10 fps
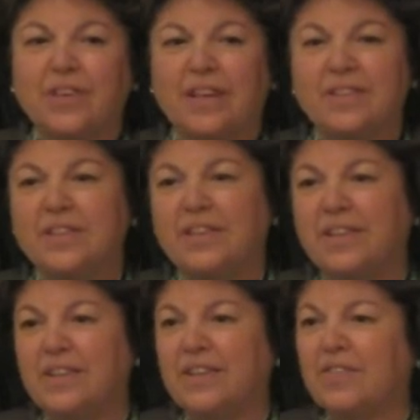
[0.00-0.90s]
get to
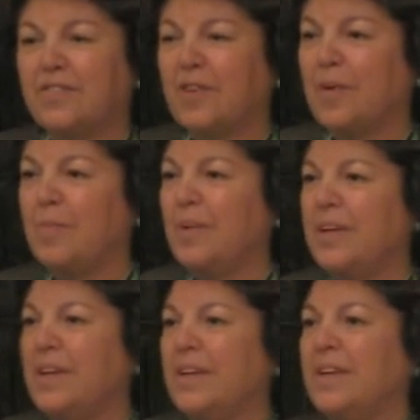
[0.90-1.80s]
hear from
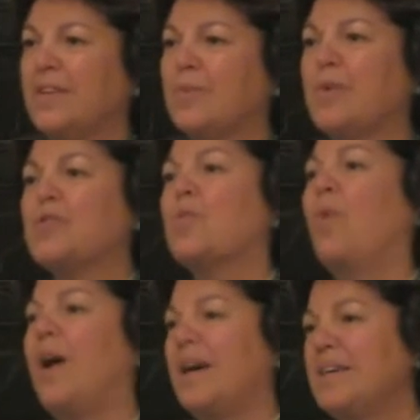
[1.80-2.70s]
the most
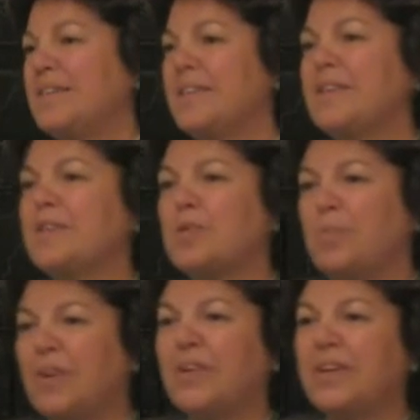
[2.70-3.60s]
wise and
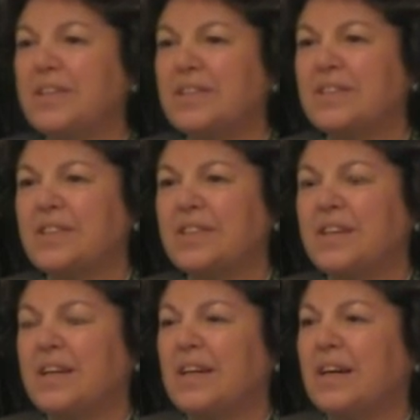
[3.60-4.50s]
experienced
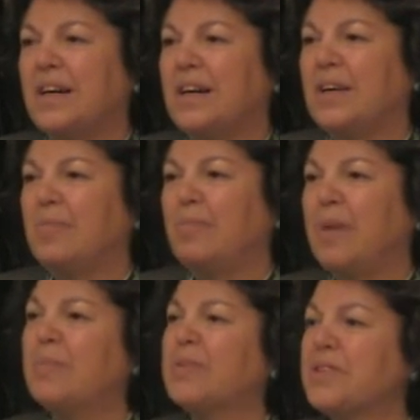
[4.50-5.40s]
uh,
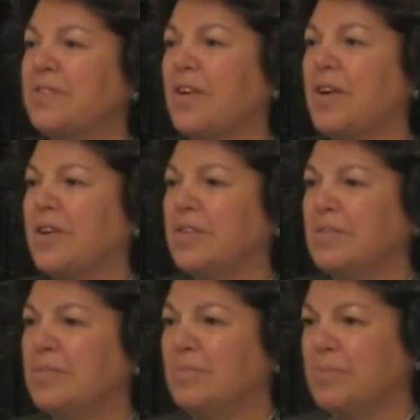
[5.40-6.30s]
members of our
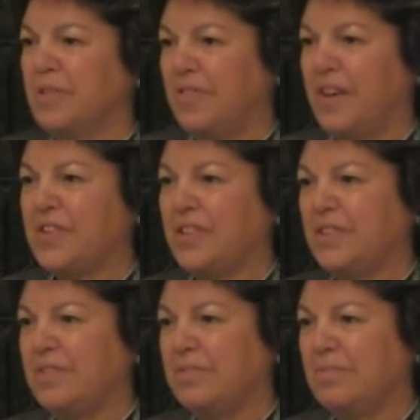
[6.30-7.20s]

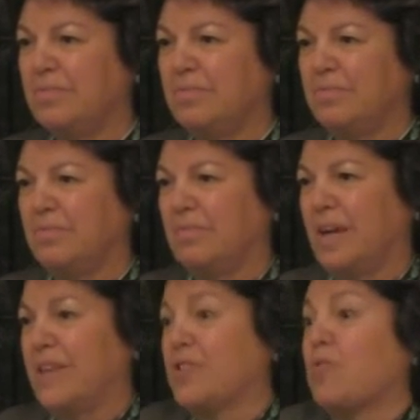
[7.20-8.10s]
profession.
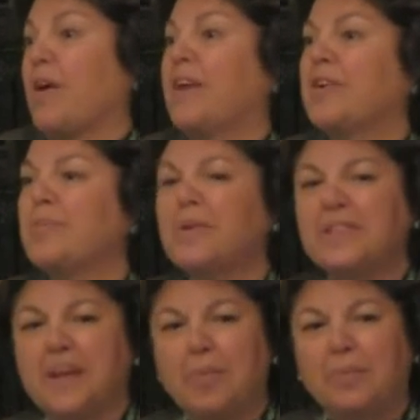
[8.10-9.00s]
As a random
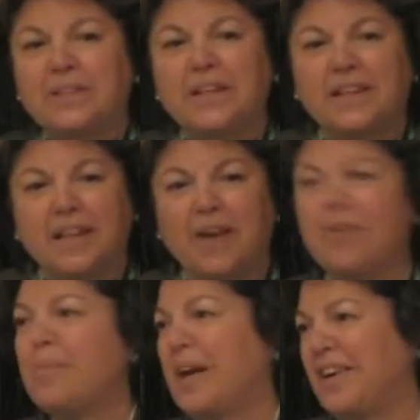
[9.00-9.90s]
example, take
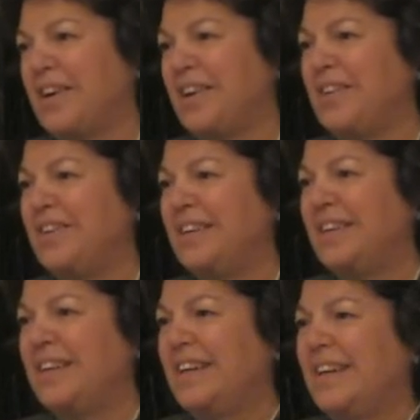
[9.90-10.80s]
Larry Bacow,
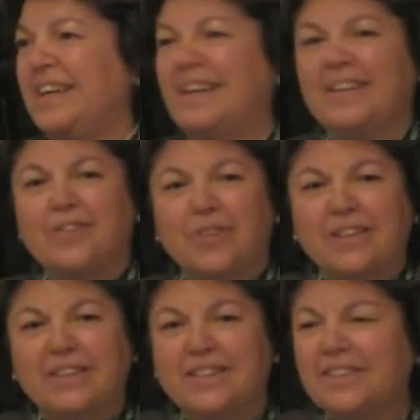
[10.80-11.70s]
in a
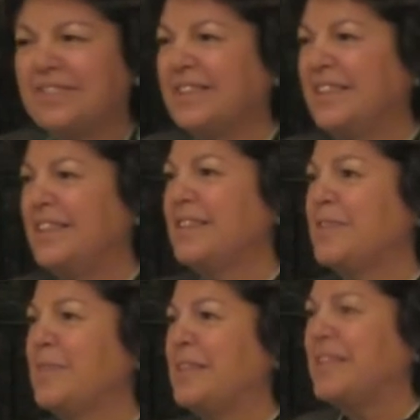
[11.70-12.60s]
relatively intimate